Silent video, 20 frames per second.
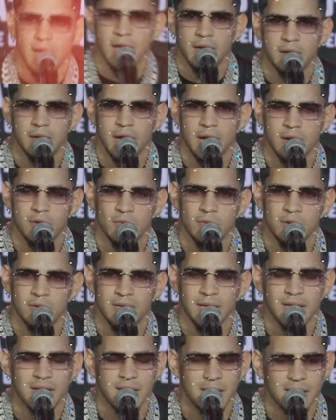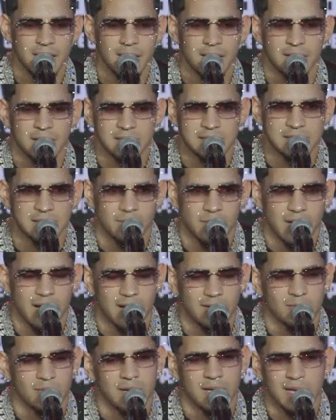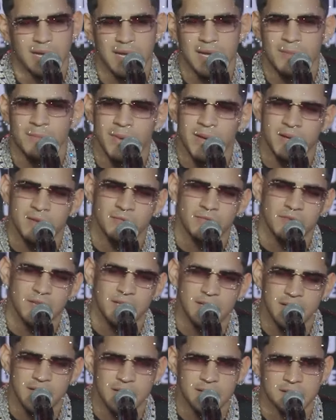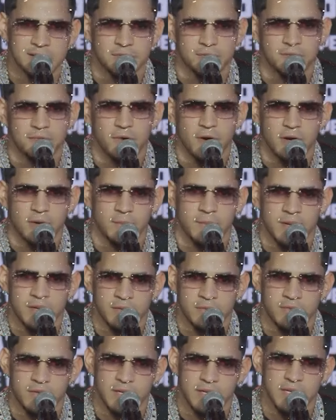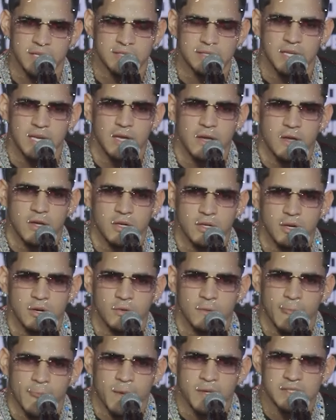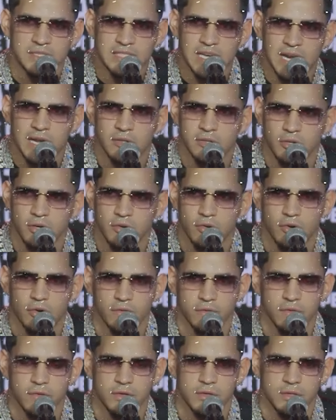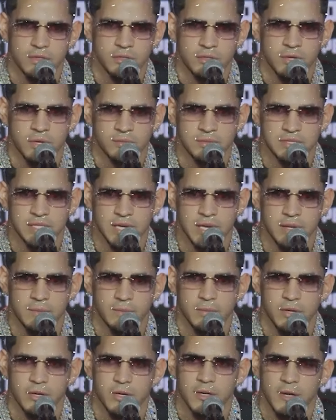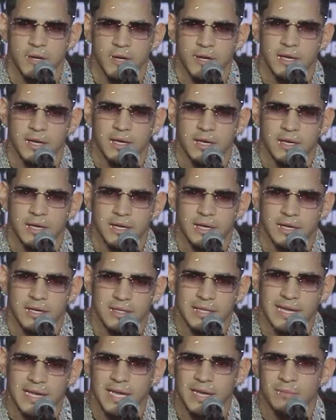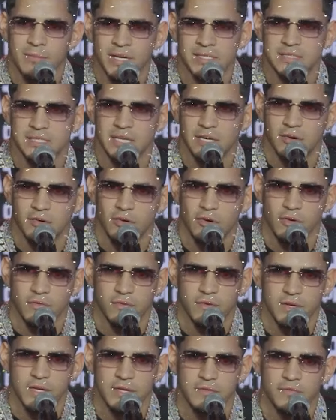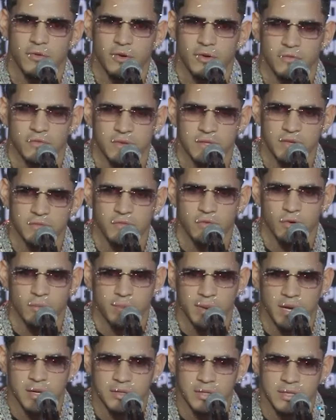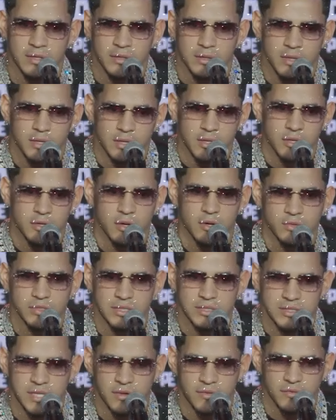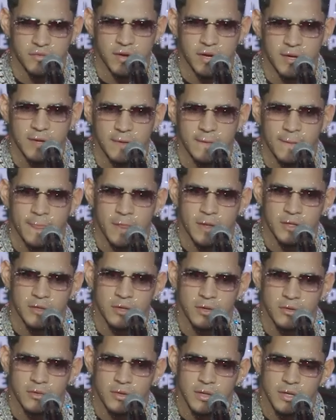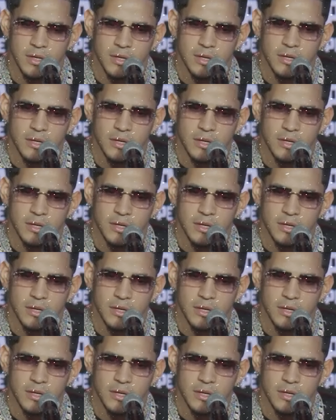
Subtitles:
And I don't want to hear, listen, man, I don't want to hear Benavidez, fuck Benavidez, you know, shout out to Crawford, you know what I'm saying? But they keep mentioning Crawford, he fought a 54-pounder, you know, it was a tough fight, you know.